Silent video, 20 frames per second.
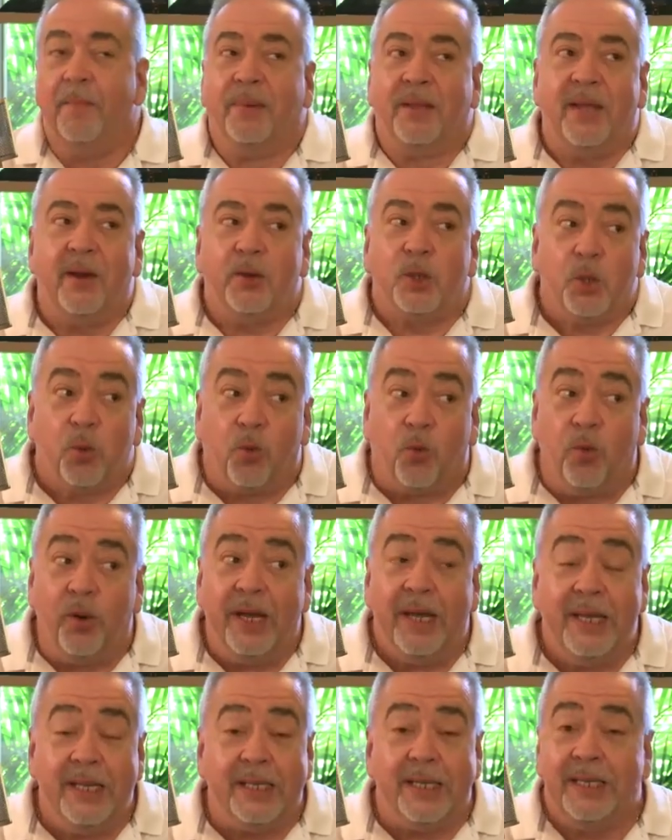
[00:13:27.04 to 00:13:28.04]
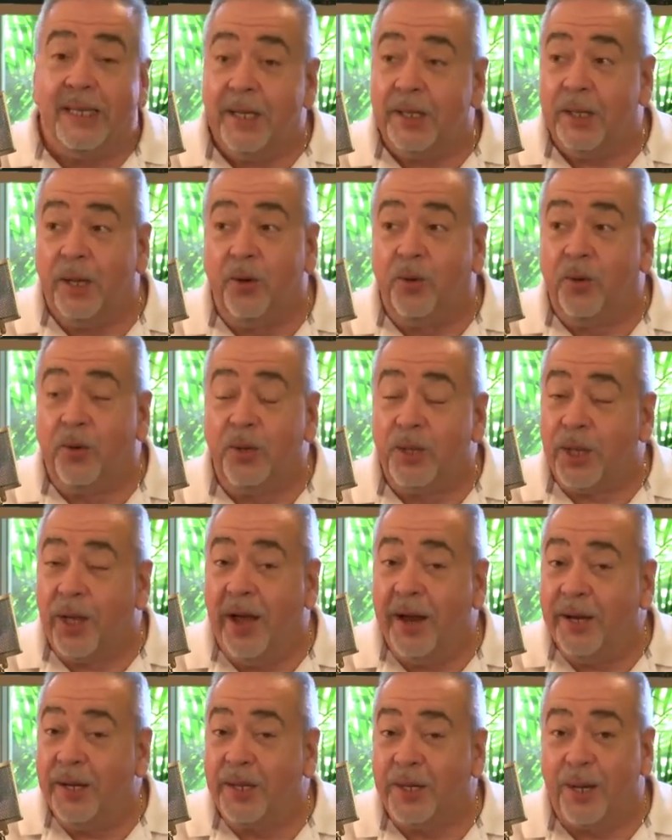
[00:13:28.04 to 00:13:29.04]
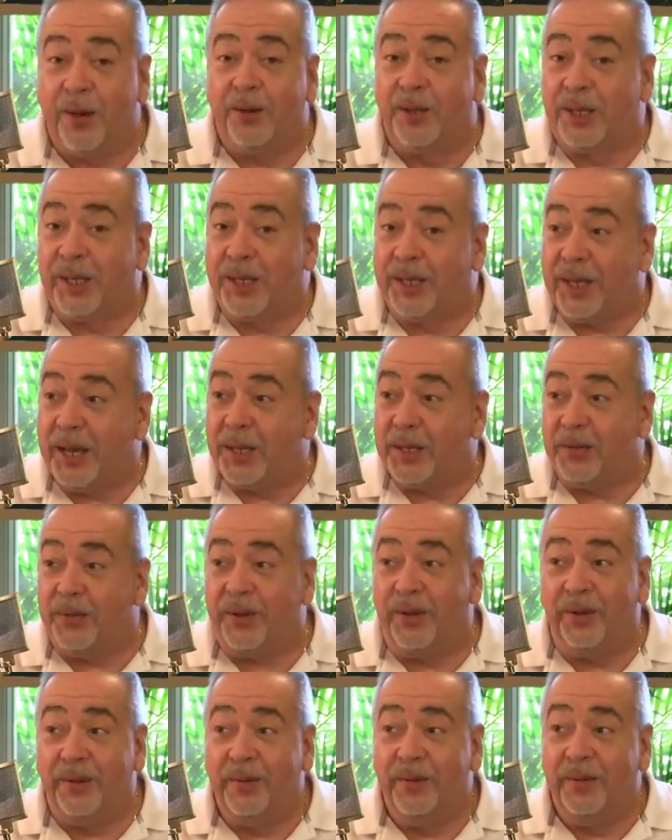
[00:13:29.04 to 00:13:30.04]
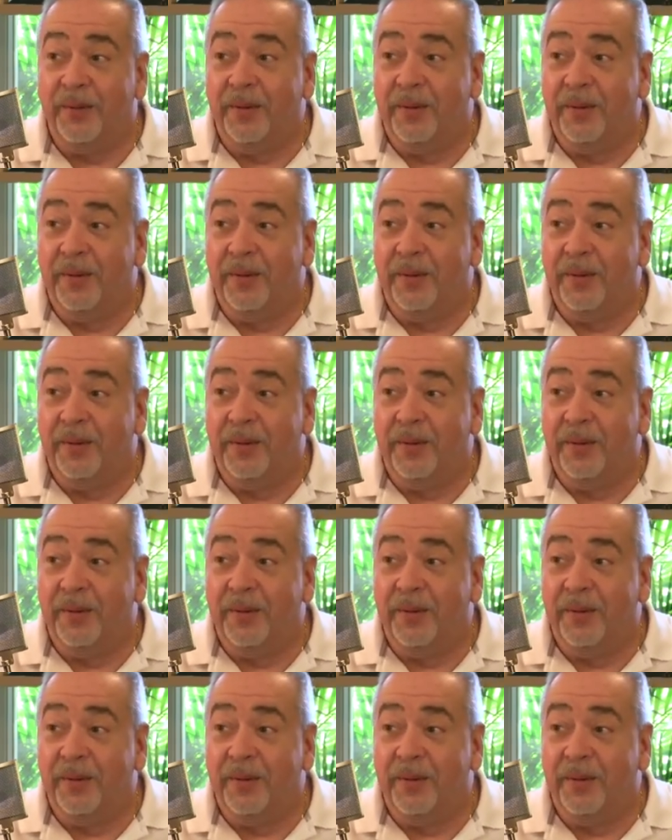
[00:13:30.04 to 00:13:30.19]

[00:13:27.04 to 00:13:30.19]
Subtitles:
But there's a reason Disney Cruise Line is so successful.